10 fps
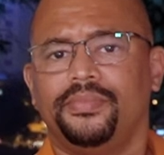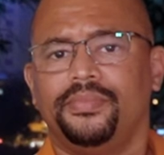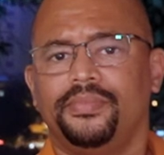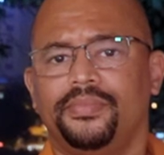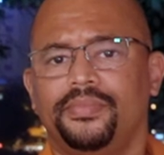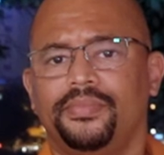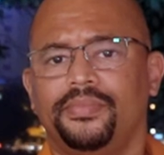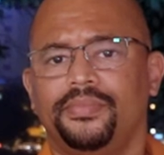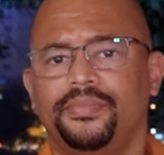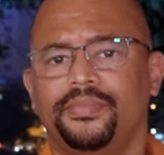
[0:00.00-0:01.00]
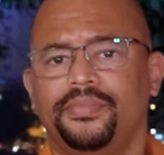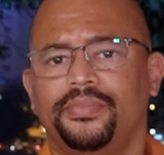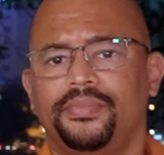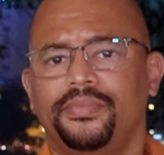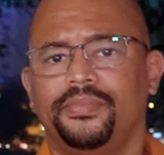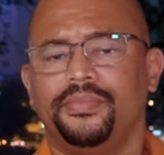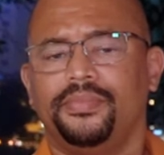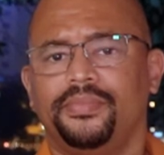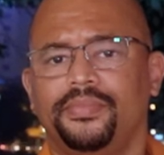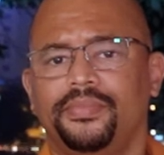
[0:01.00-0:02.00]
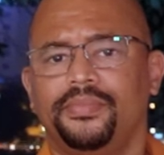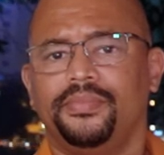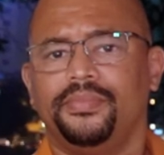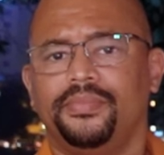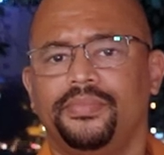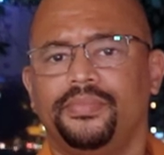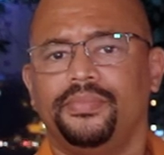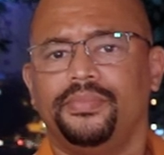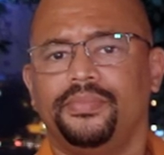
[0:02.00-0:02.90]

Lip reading: The person shown says nothing.